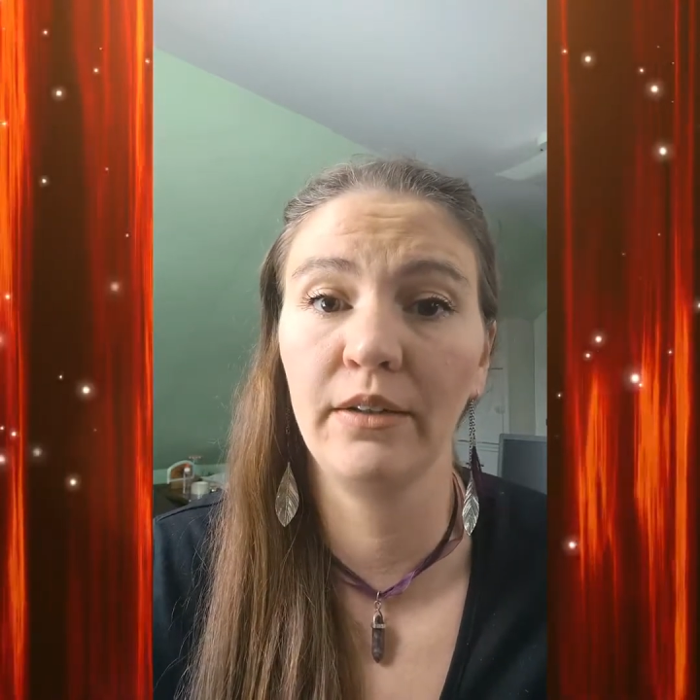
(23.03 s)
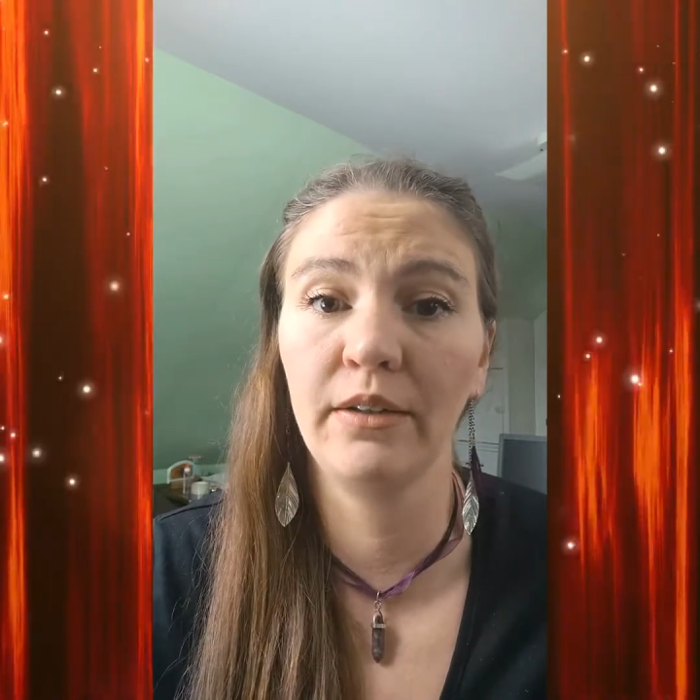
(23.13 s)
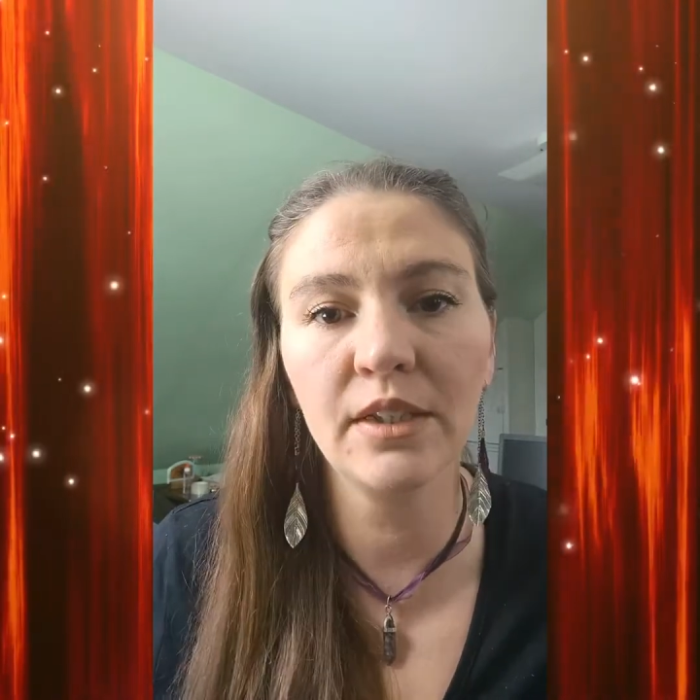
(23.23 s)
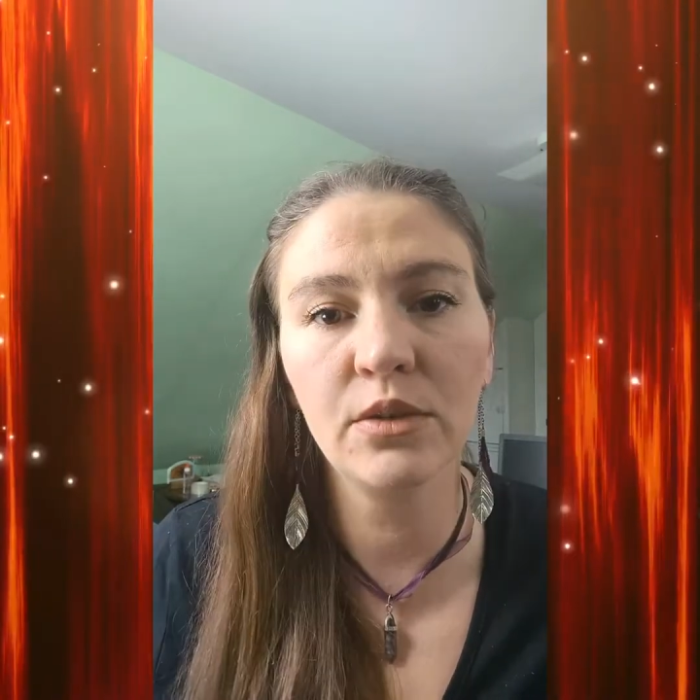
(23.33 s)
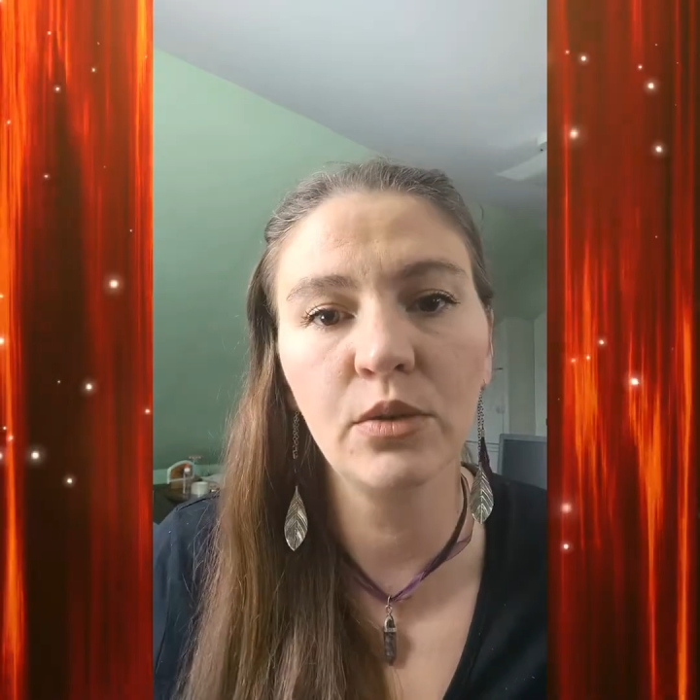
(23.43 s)

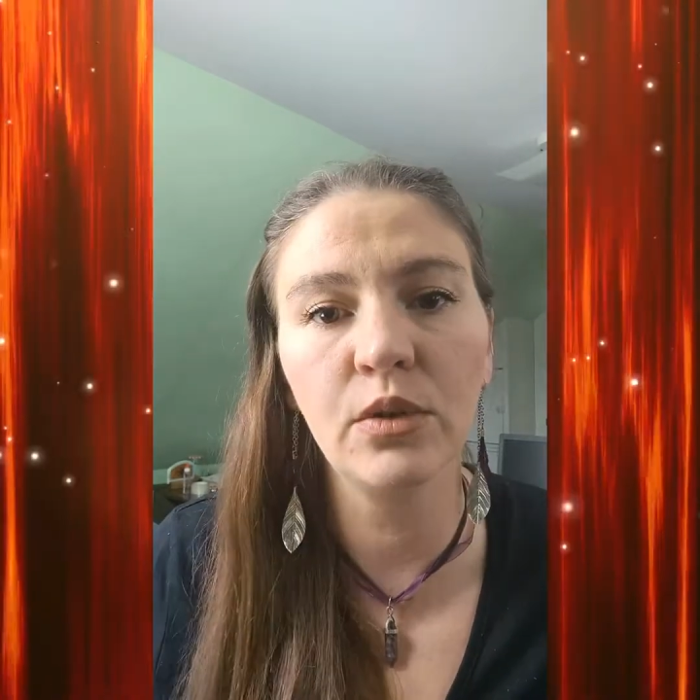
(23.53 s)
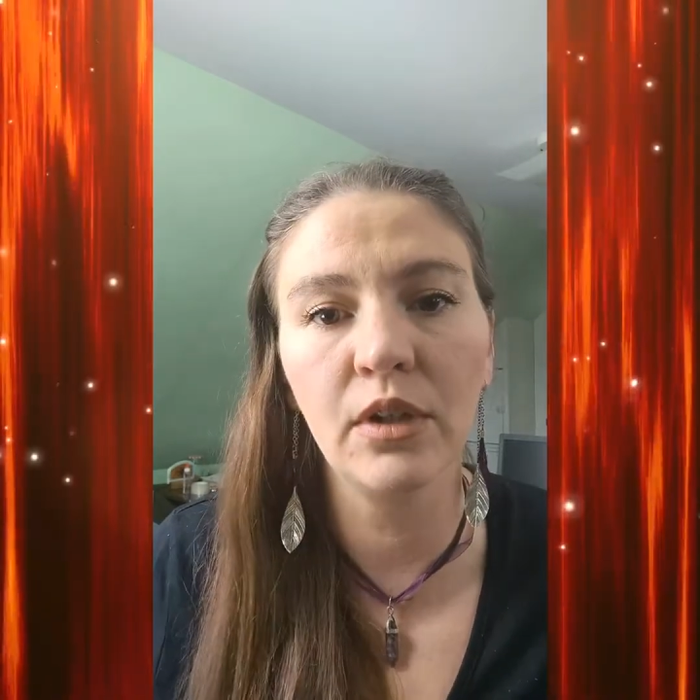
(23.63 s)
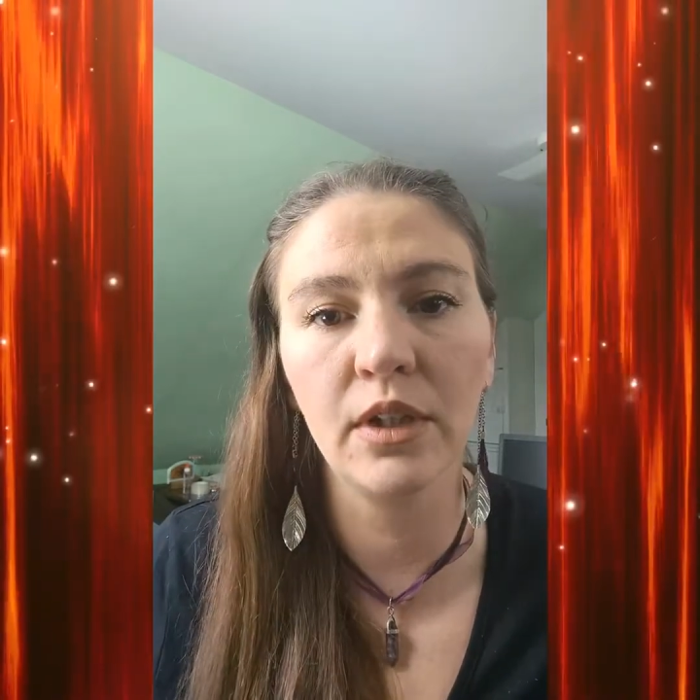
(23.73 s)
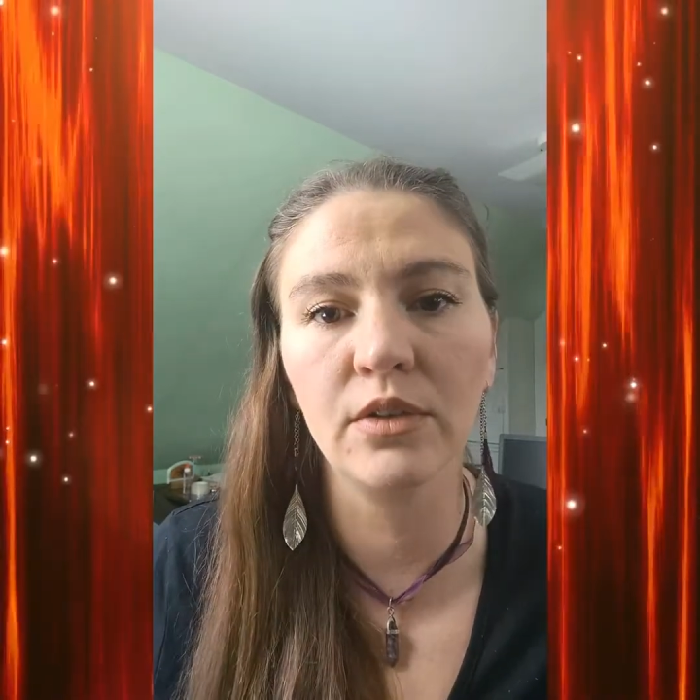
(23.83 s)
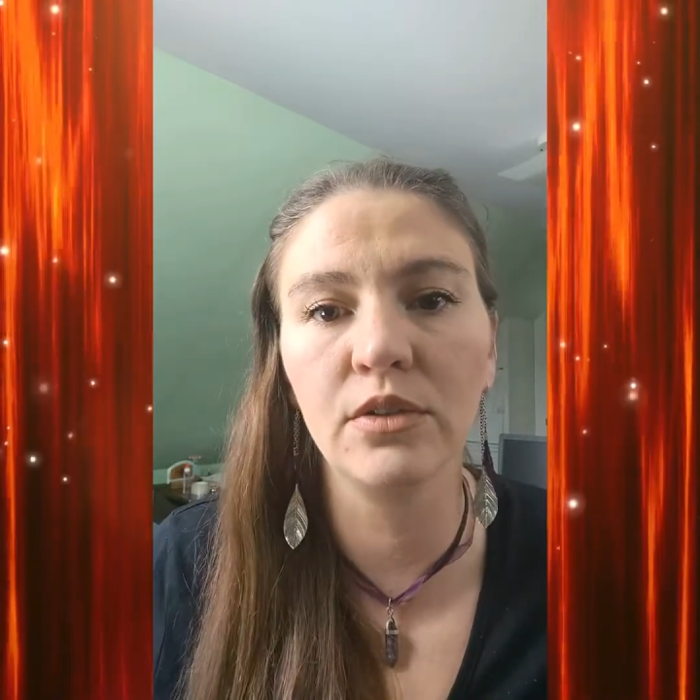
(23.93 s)
This tool is